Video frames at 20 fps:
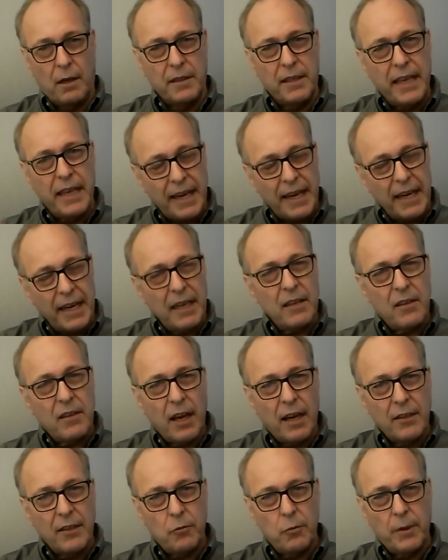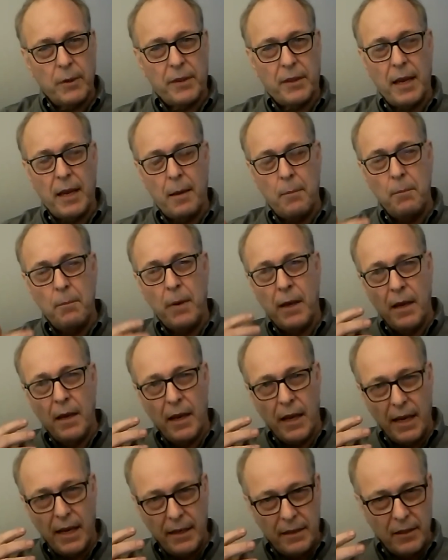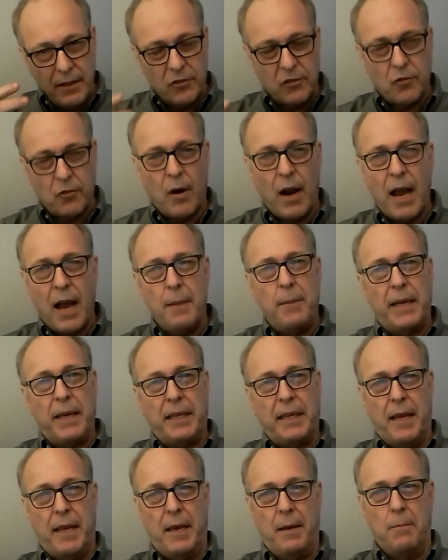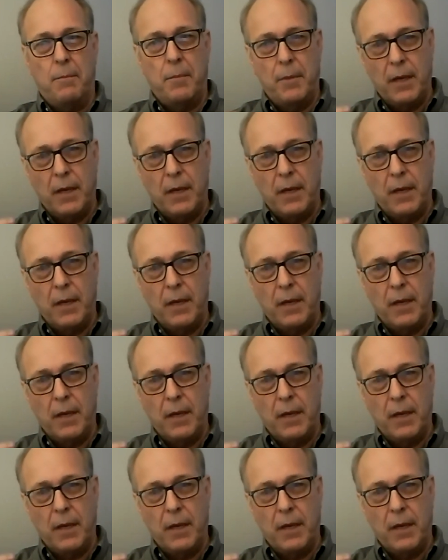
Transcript: getting in touch with them and describing them.